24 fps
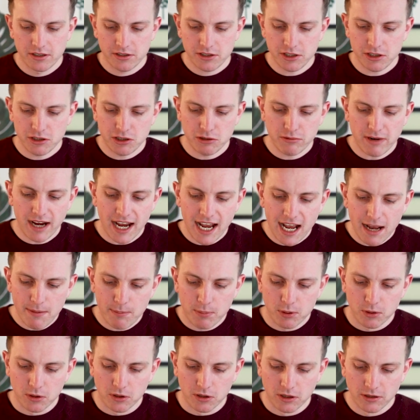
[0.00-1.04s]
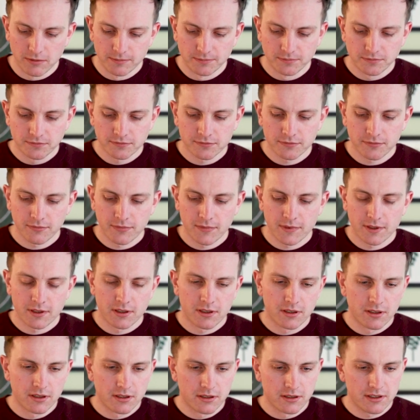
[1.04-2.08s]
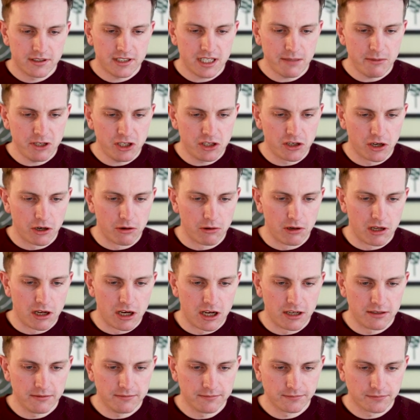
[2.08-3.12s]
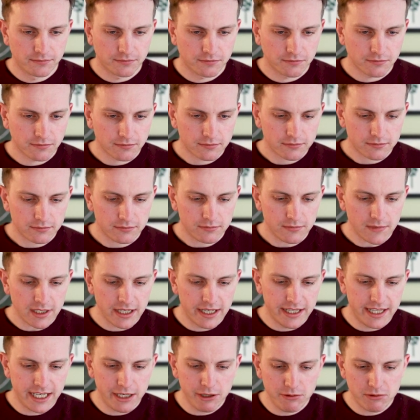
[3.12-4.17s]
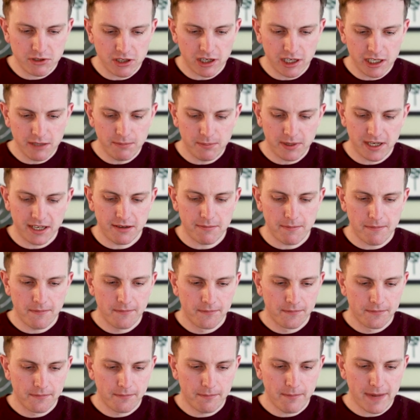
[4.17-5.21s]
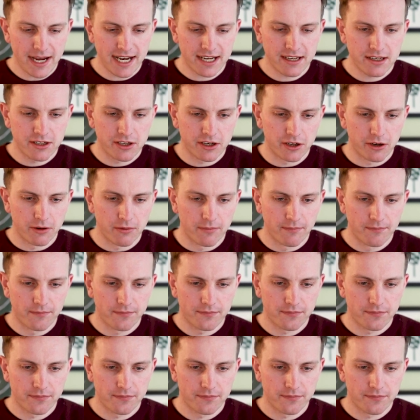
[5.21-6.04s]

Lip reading: So you do Apple, semicolon, and now you type in Mango.